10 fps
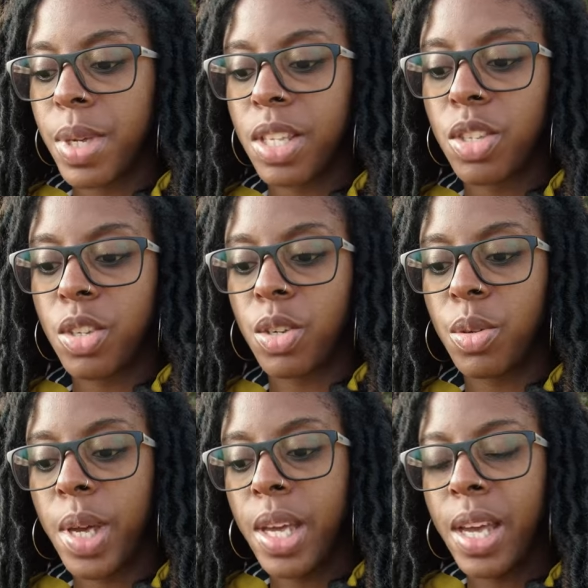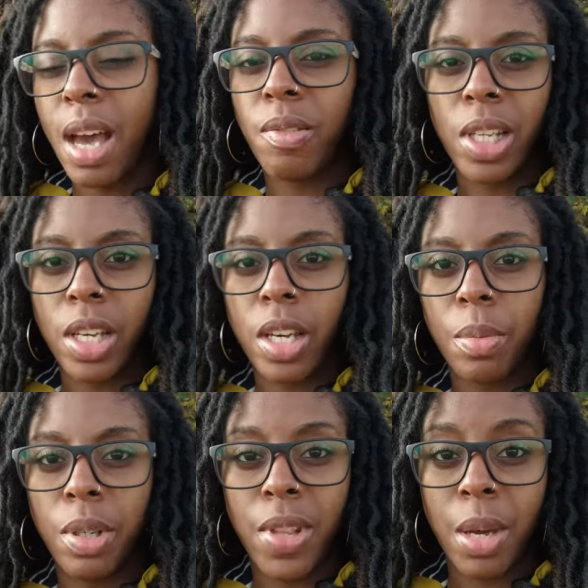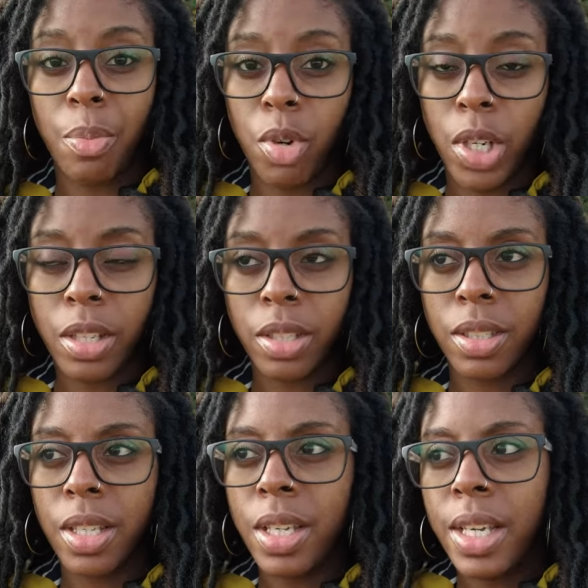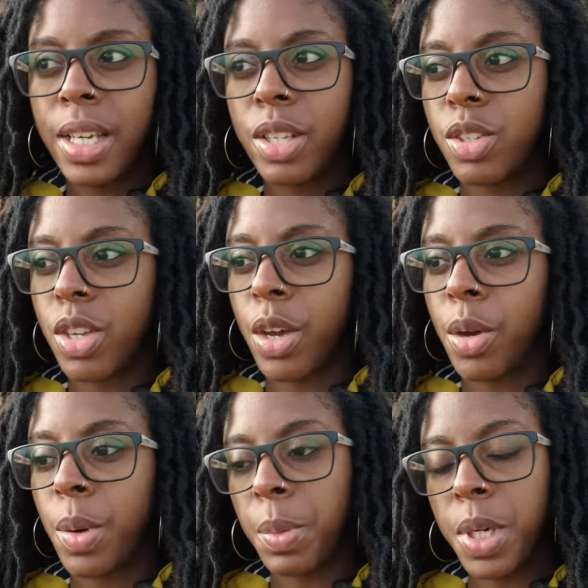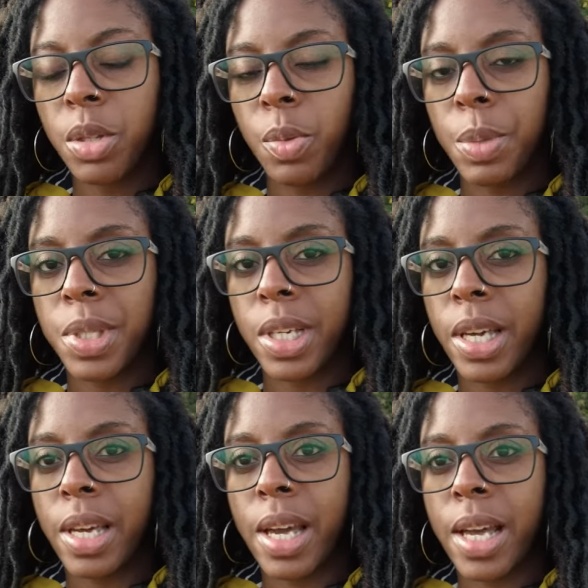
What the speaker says: me to have a look at a couple of their products. So I went on the website